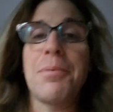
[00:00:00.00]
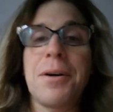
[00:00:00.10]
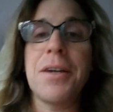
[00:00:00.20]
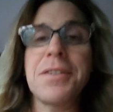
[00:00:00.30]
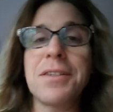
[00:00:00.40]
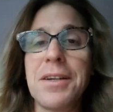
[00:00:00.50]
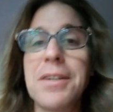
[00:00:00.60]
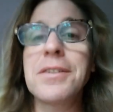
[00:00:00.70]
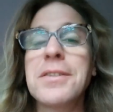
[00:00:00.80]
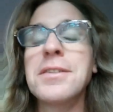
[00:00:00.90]

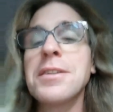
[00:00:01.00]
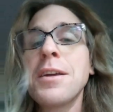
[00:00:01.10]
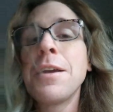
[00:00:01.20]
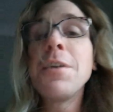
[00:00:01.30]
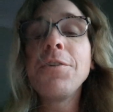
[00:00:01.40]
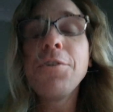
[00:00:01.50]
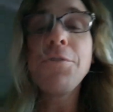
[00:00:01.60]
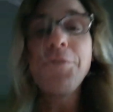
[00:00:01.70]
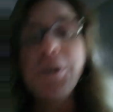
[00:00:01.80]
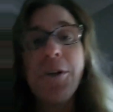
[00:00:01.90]
process. Your
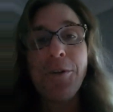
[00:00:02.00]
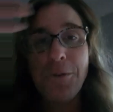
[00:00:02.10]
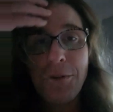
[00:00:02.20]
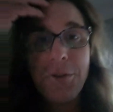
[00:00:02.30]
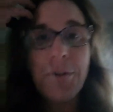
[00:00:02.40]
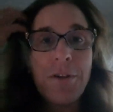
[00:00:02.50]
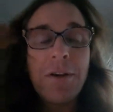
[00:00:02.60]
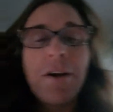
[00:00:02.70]
views.